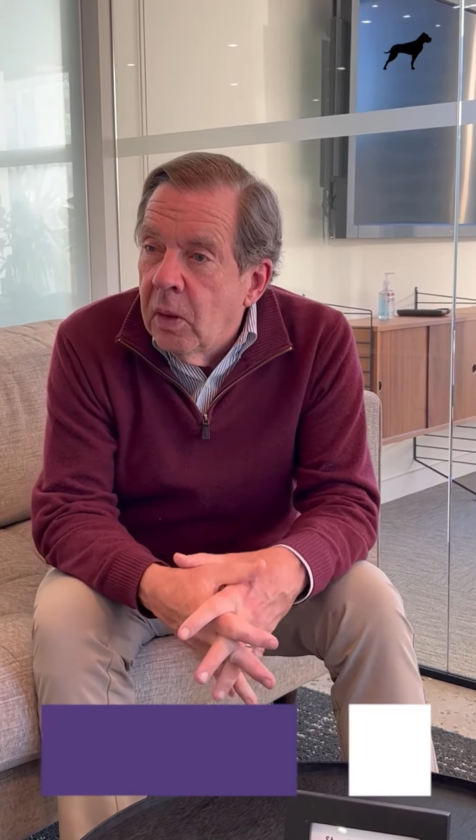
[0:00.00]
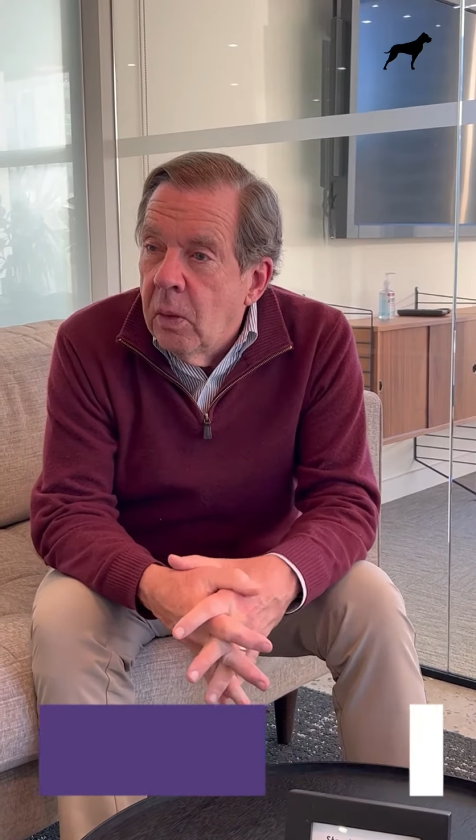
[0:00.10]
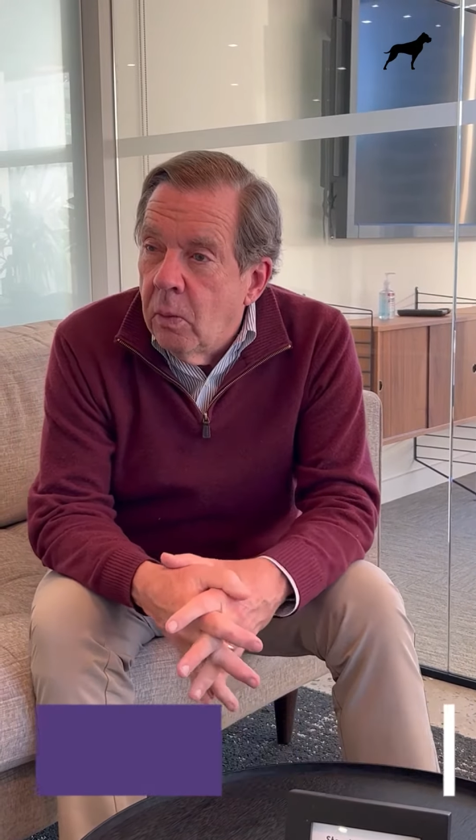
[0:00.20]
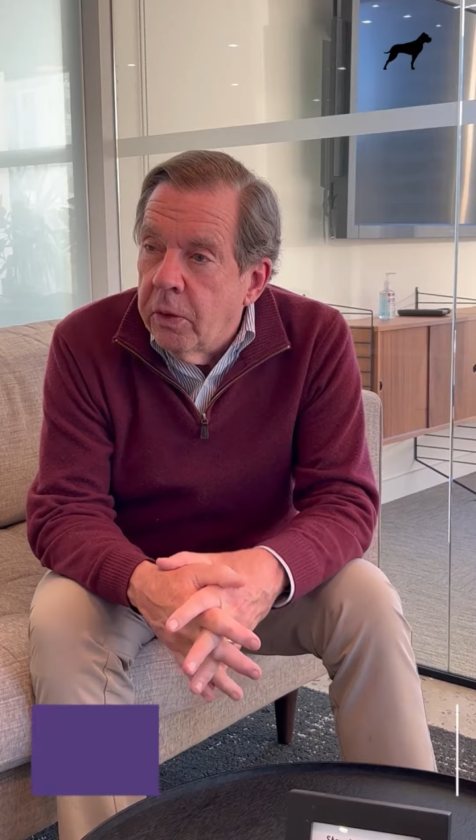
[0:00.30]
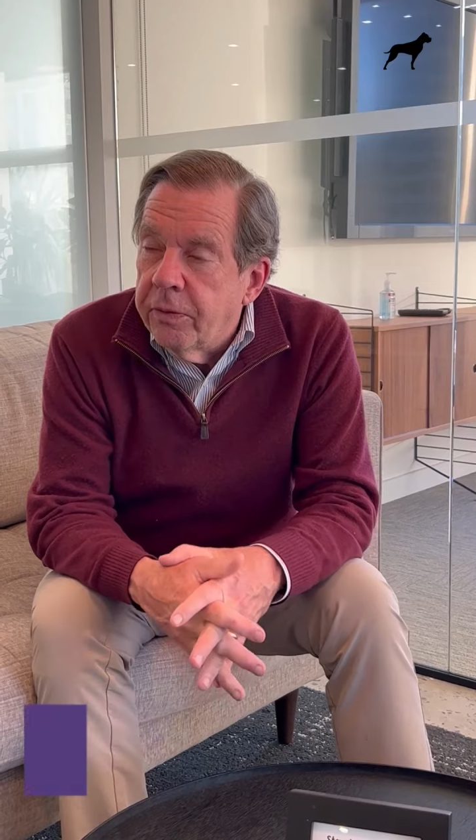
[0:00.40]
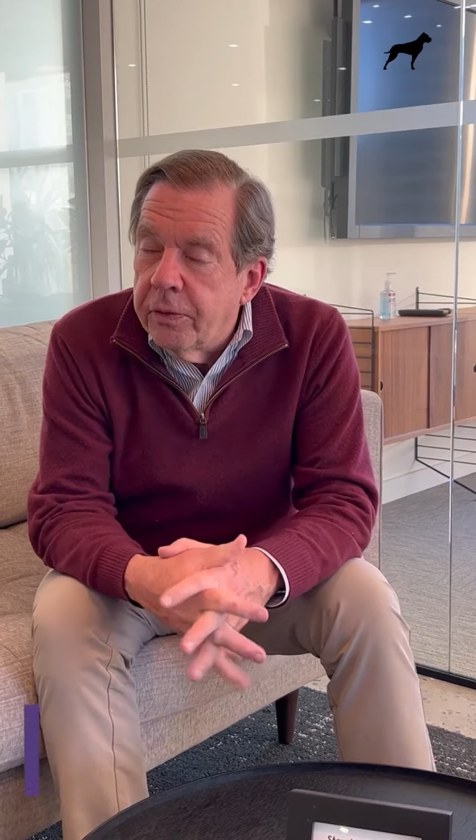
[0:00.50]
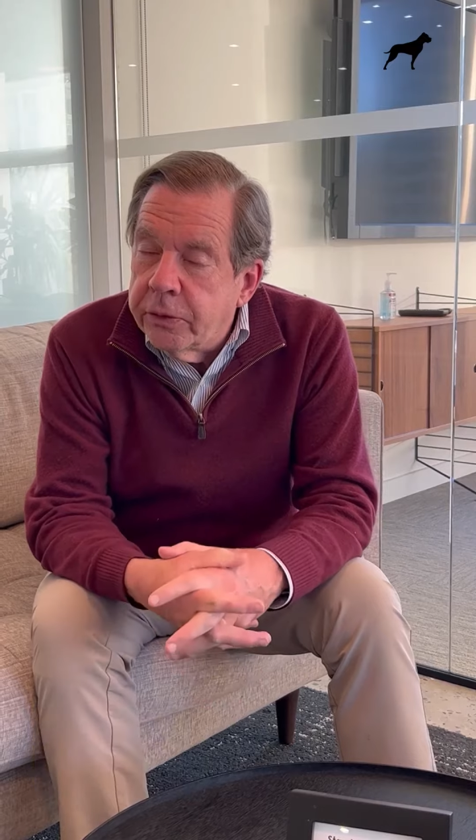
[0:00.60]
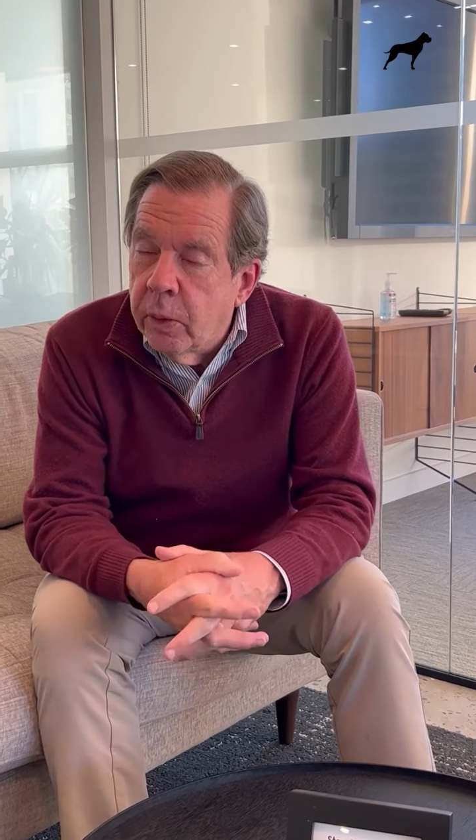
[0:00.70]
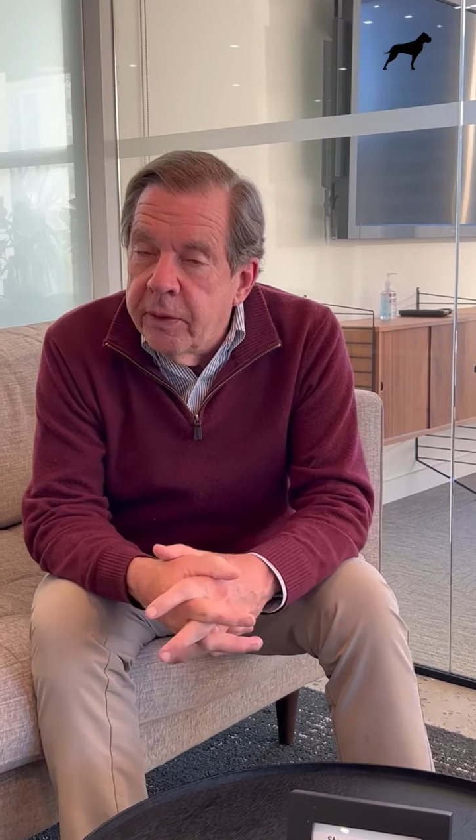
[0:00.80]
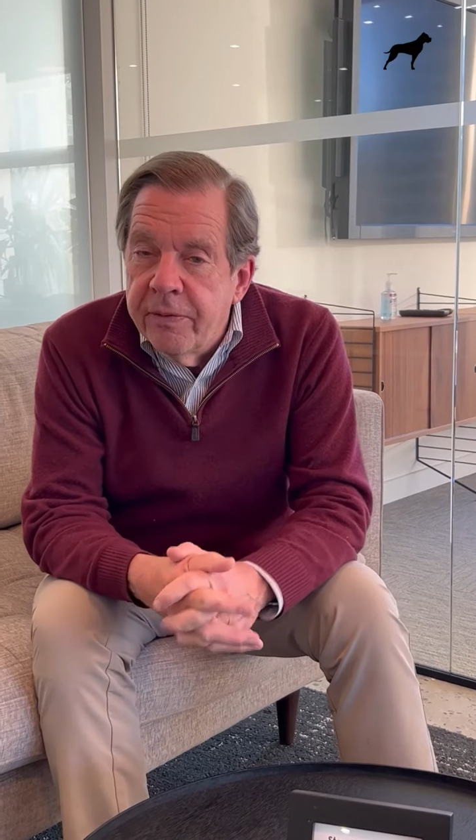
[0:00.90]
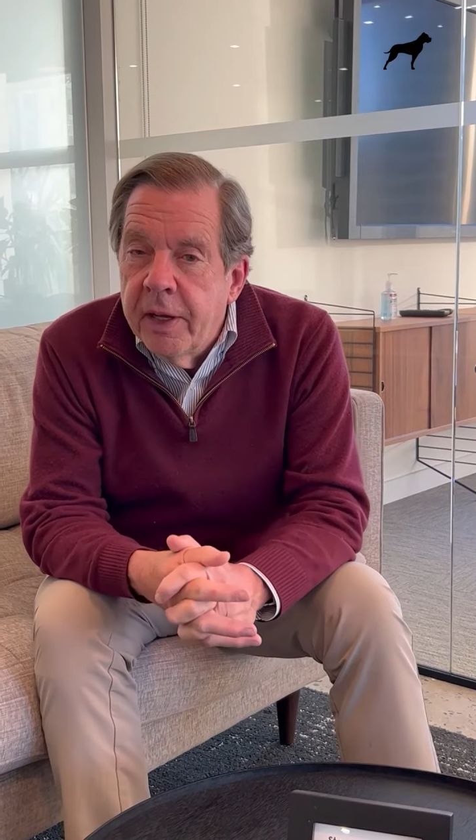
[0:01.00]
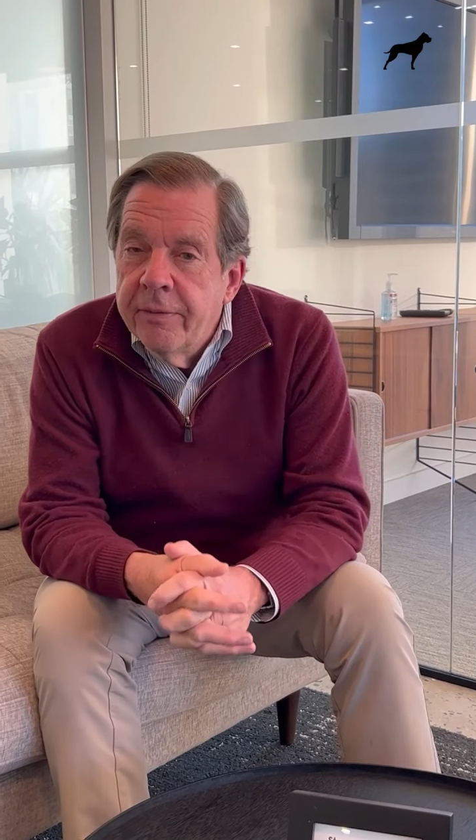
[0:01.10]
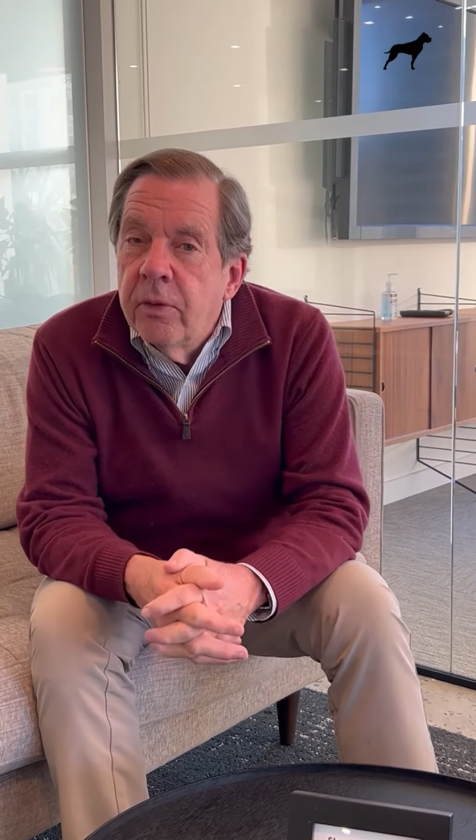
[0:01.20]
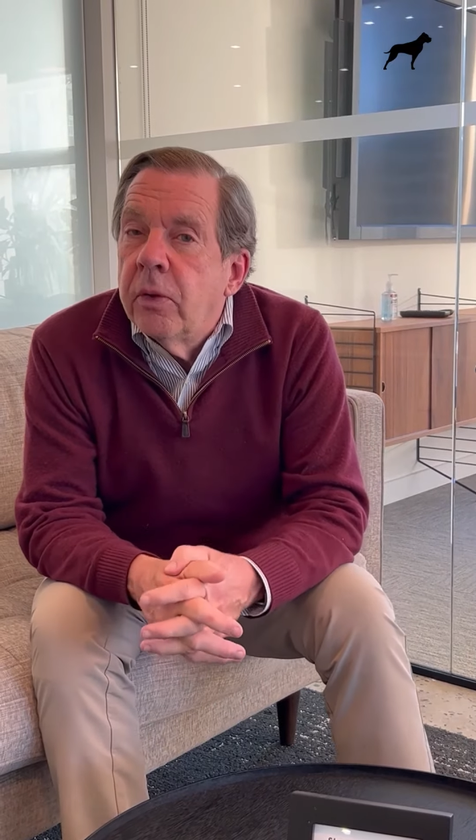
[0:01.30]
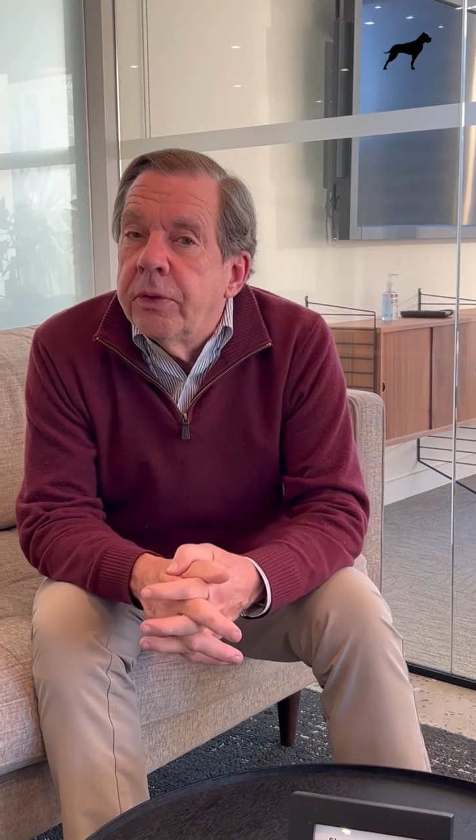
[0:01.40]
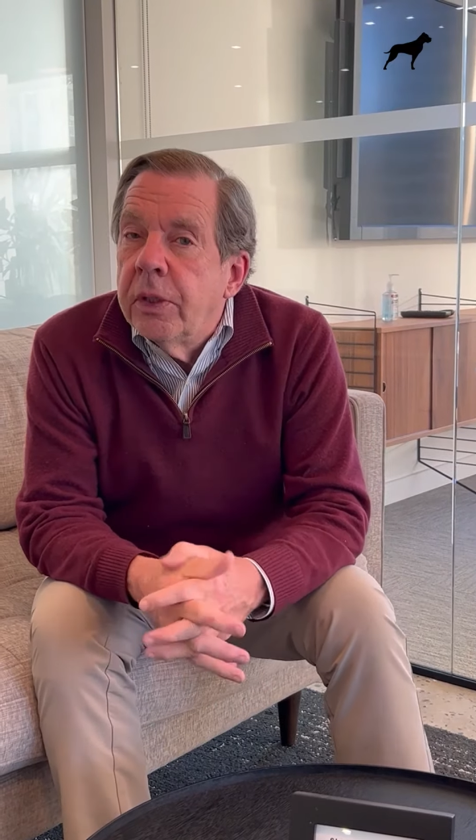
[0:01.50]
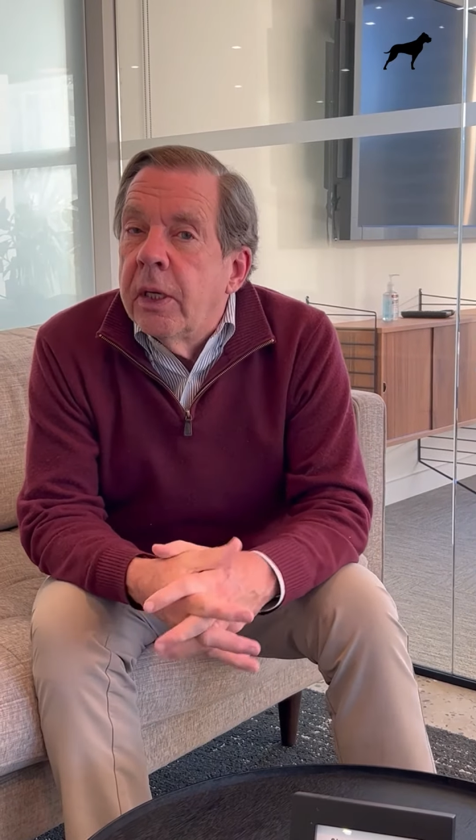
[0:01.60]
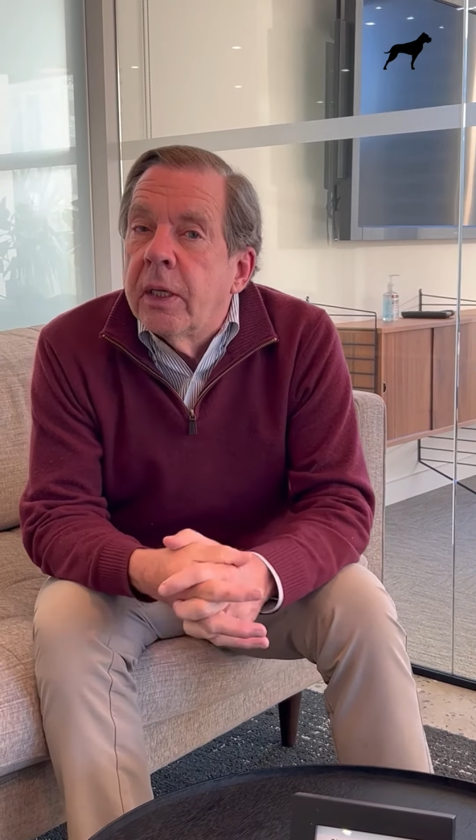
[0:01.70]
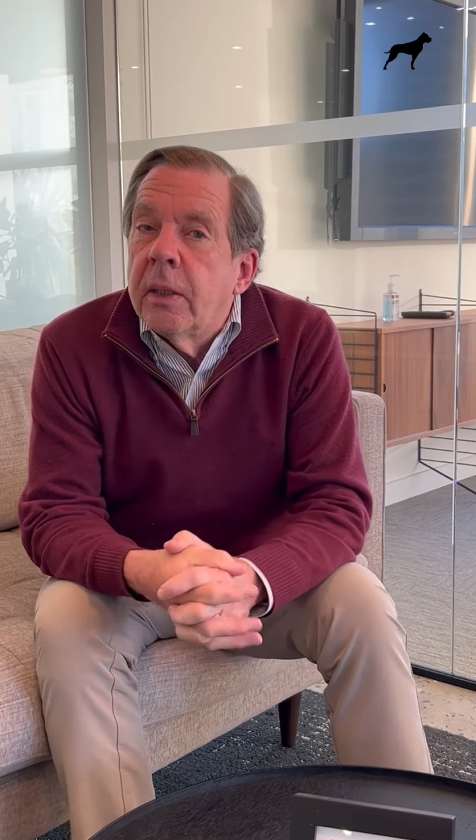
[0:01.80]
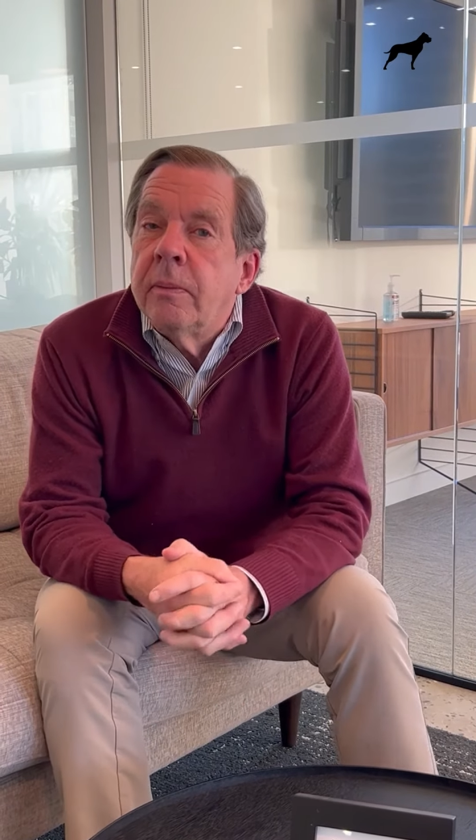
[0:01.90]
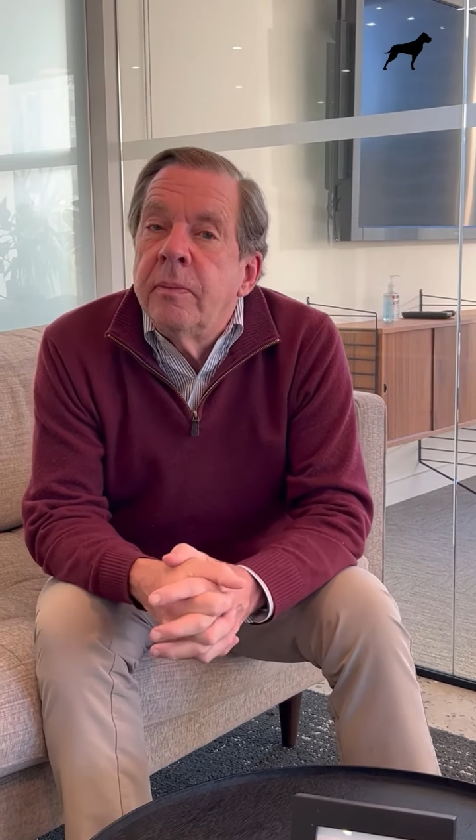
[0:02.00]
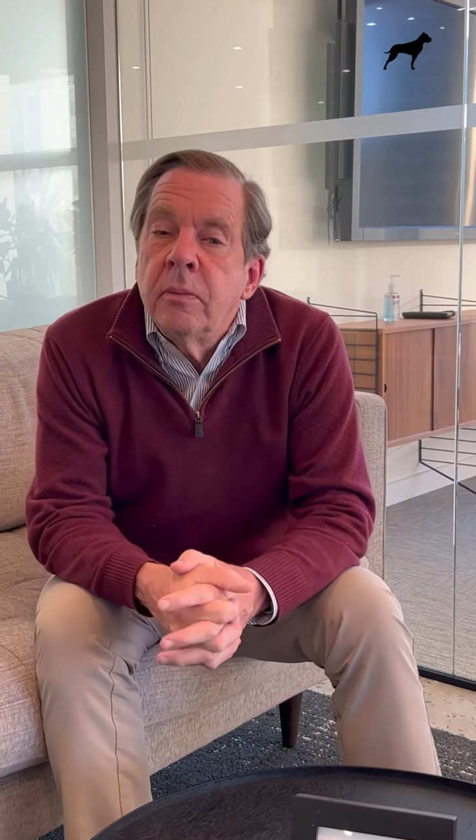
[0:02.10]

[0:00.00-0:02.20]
wonderful 25-year-old daughter,